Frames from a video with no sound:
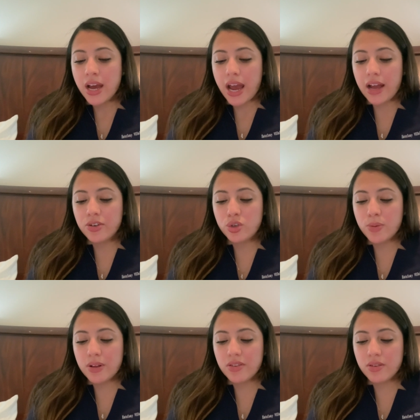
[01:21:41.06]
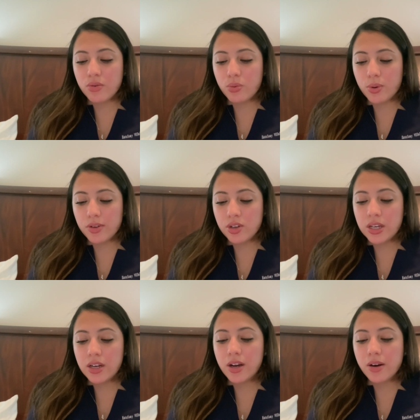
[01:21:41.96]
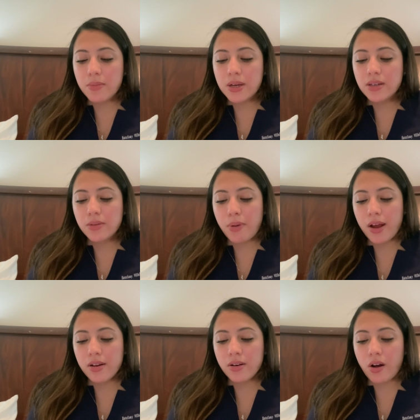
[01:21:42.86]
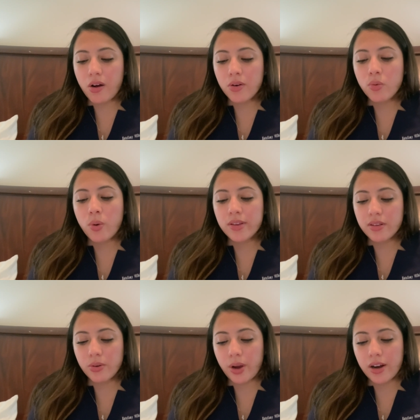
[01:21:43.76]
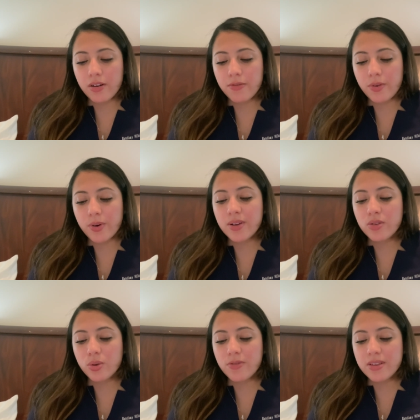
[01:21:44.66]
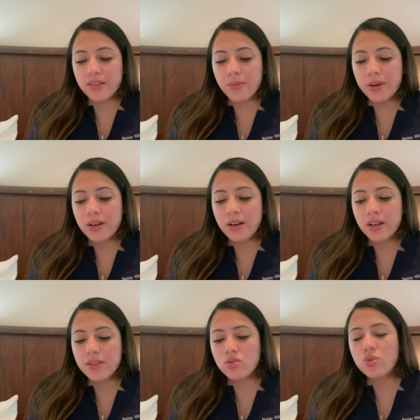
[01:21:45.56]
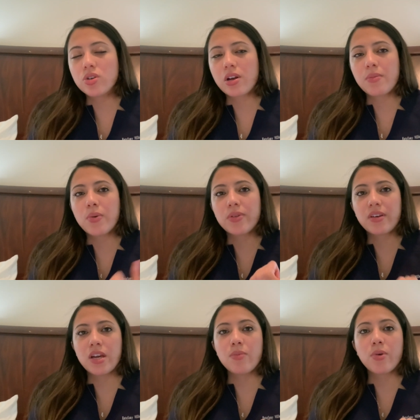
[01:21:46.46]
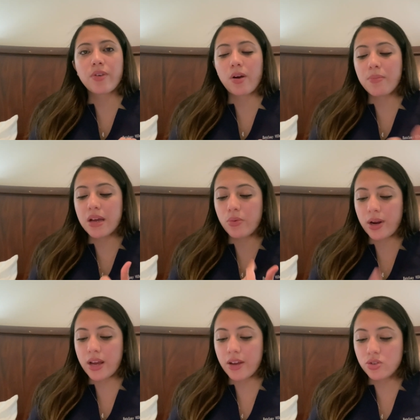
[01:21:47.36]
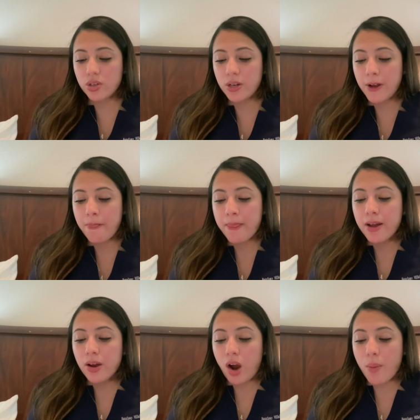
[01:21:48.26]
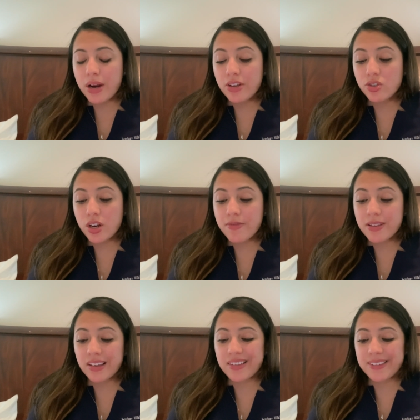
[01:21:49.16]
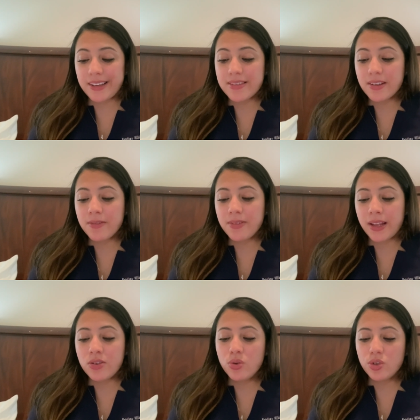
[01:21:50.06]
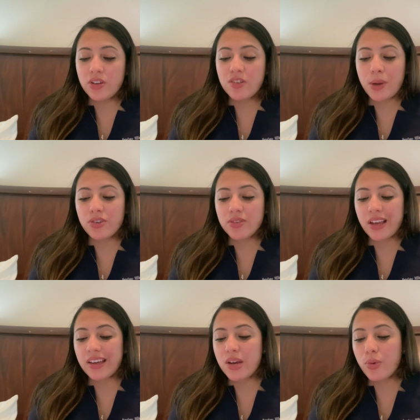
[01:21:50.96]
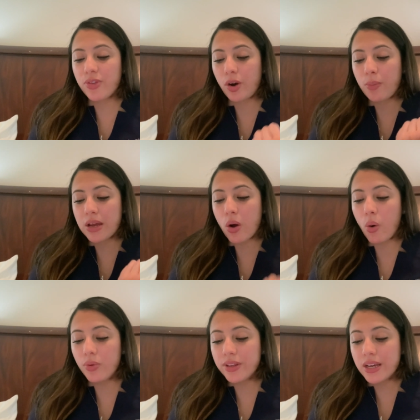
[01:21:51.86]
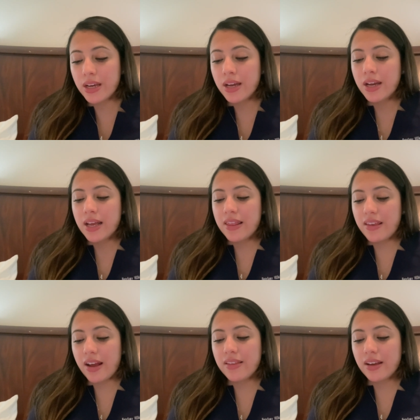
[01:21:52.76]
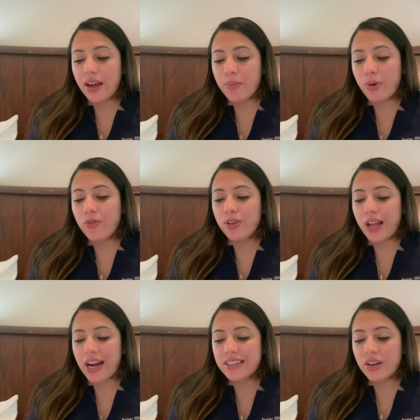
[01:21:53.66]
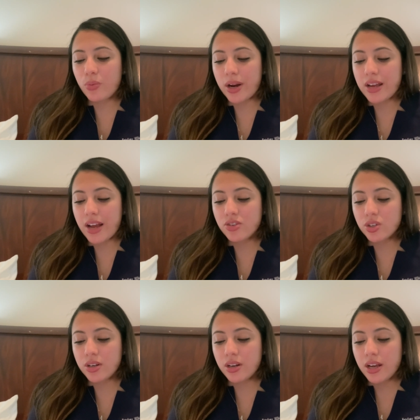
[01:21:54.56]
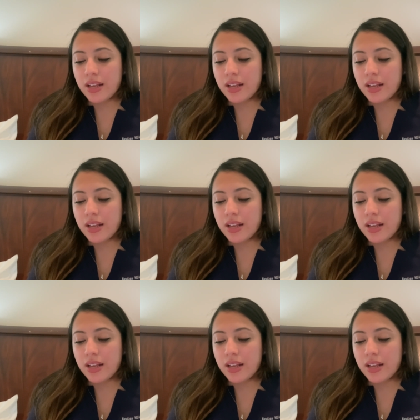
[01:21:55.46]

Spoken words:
And treatment's really going to be dependent on where it's located. So if it's limited, it's usually going to be with chemotherapy and radiation combination. If it's extensive, then usually these patients get chemotherapy only. Then they get prophylactic radiation.